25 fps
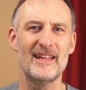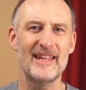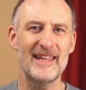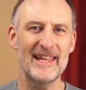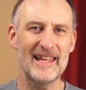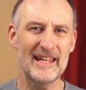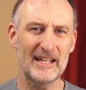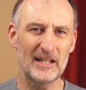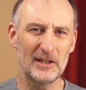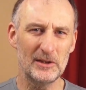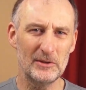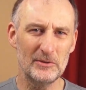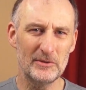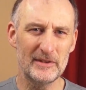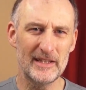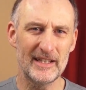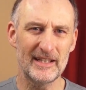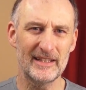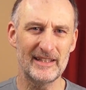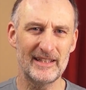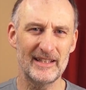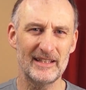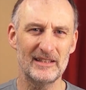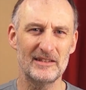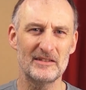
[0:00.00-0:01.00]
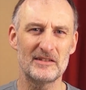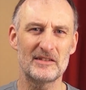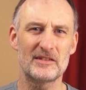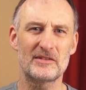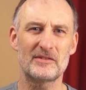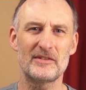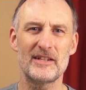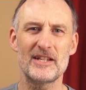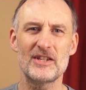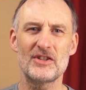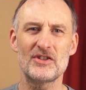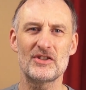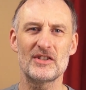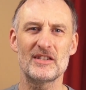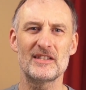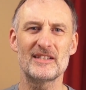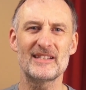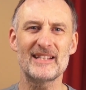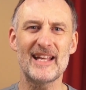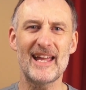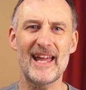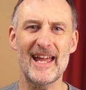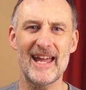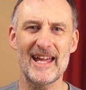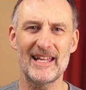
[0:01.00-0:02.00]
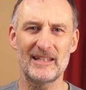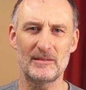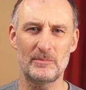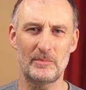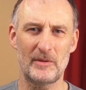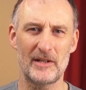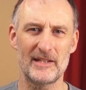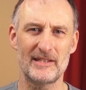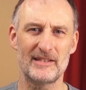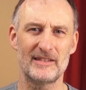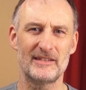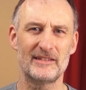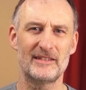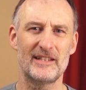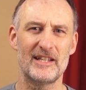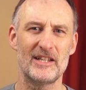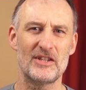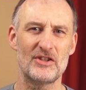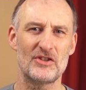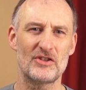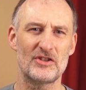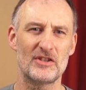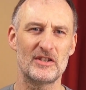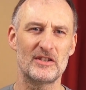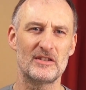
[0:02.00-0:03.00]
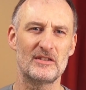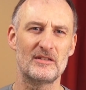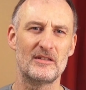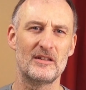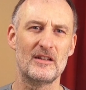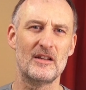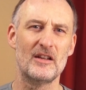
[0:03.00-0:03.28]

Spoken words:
including the illustrations and presentation.